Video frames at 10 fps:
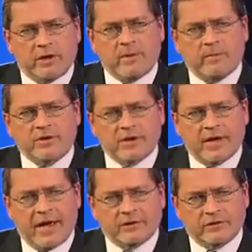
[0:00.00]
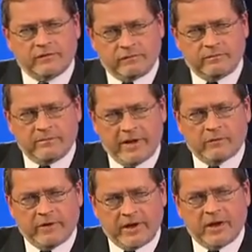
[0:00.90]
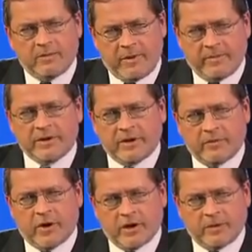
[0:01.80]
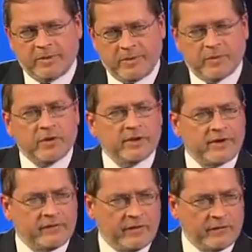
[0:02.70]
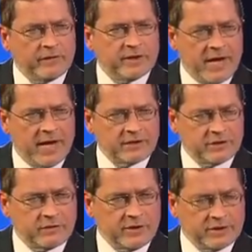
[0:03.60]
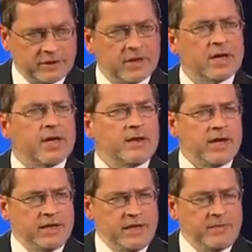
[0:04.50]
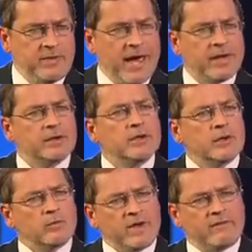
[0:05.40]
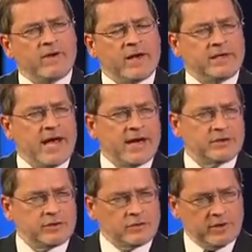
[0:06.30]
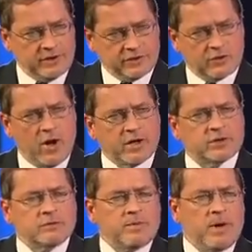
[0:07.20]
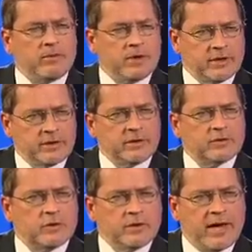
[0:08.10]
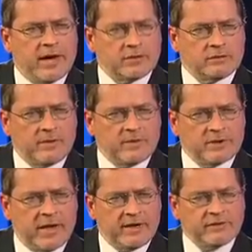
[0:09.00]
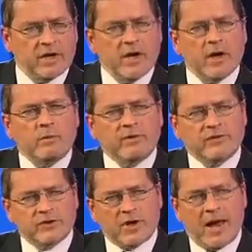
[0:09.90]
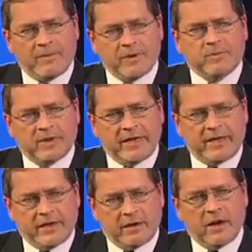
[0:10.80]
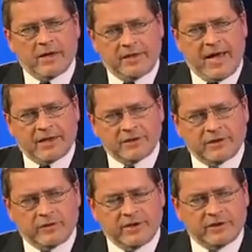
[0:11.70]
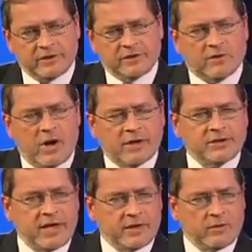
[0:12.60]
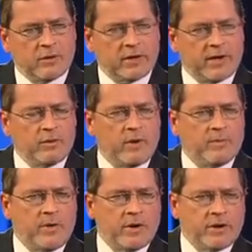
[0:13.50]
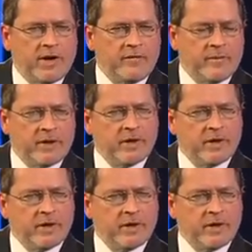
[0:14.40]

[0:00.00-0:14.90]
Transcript: of the members of the House who have made a written commitment to the American people they'll never vote for a tax increase. They keep that. We haven't had a tax increase as long as the Republicans controlled the House of Representatives. We've stopped the bleeding on tax increases as long as they can hold on to one part of the government.